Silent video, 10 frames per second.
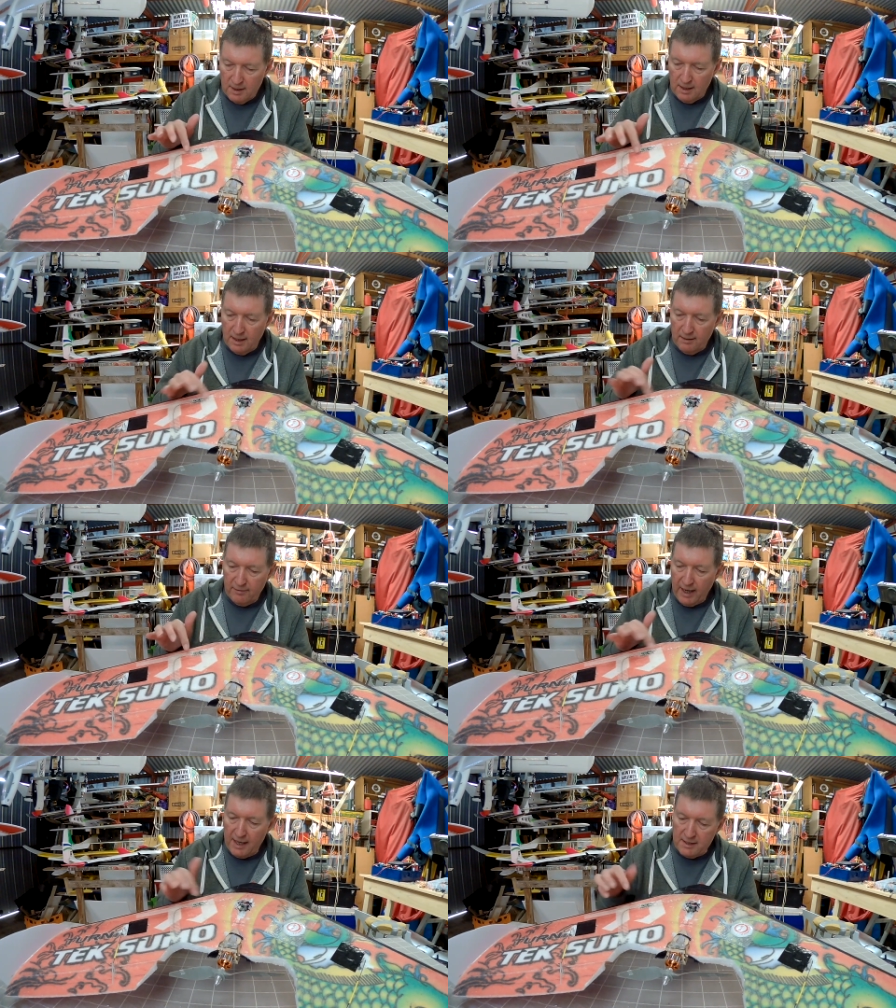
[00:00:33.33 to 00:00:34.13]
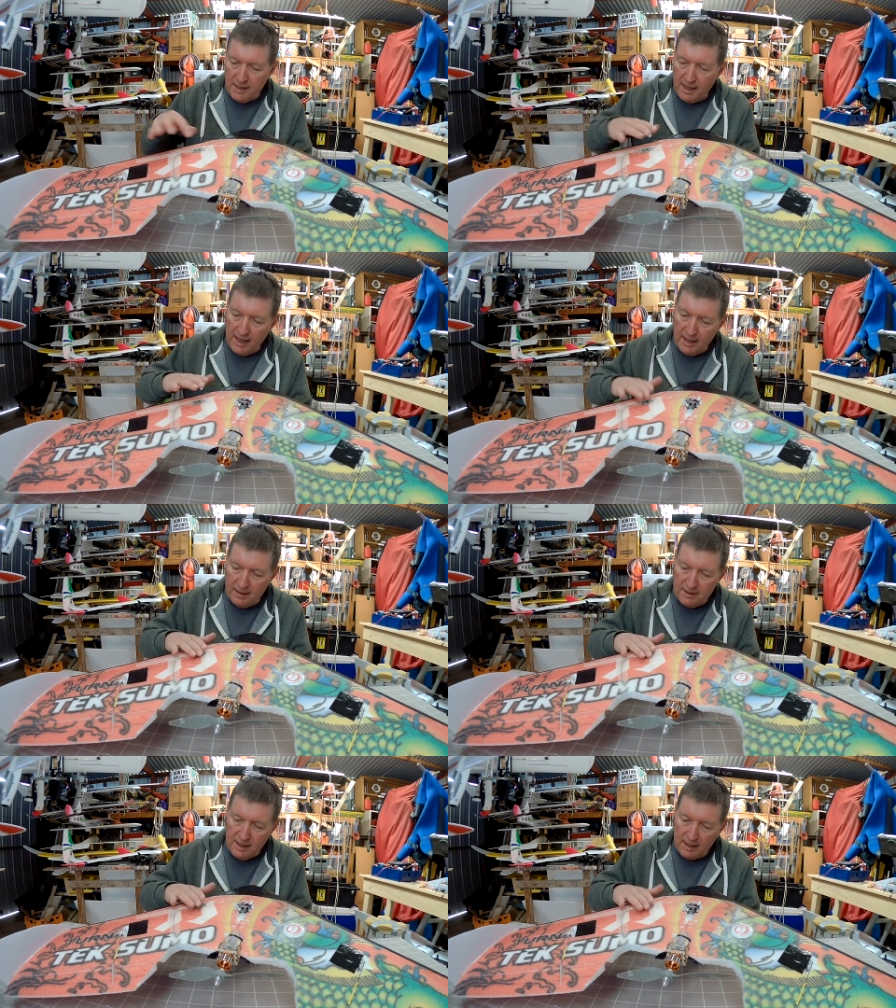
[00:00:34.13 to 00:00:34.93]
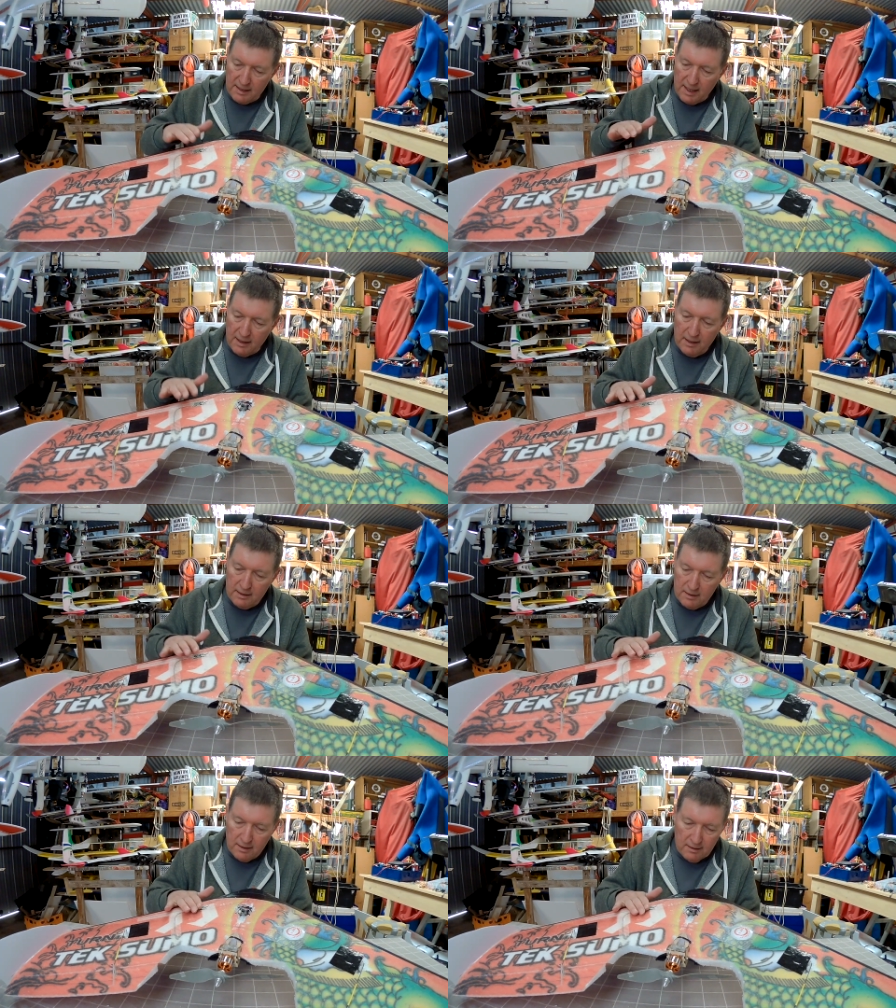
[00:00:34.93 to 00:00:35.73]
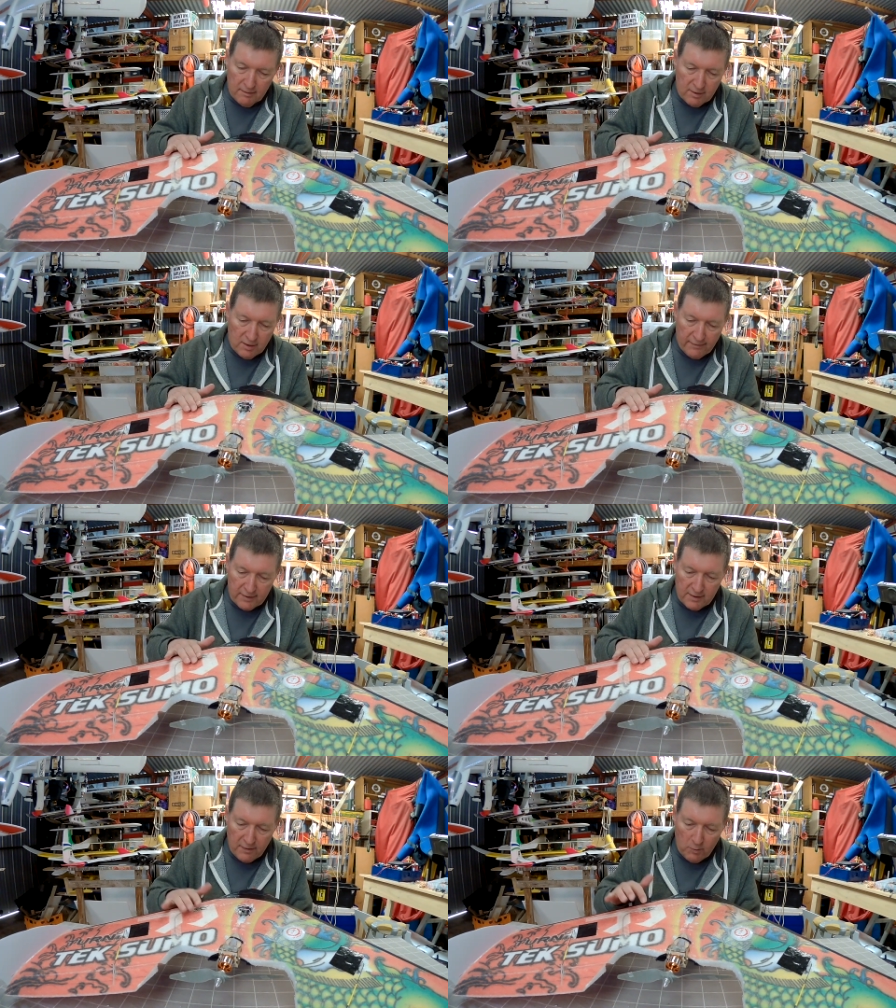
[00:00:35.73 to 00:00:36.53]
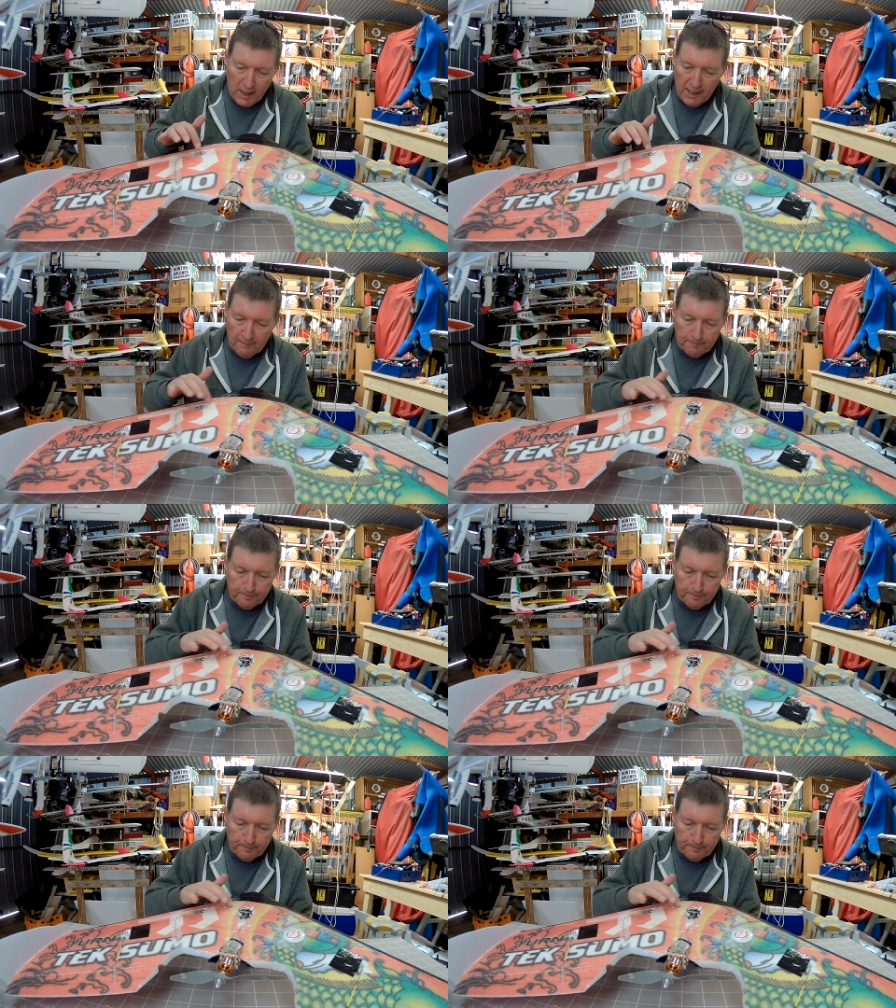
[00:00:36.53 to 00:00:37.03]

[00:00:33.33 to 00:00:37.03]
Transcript: and I've gouged that out and sunk it down into the surface of the wing.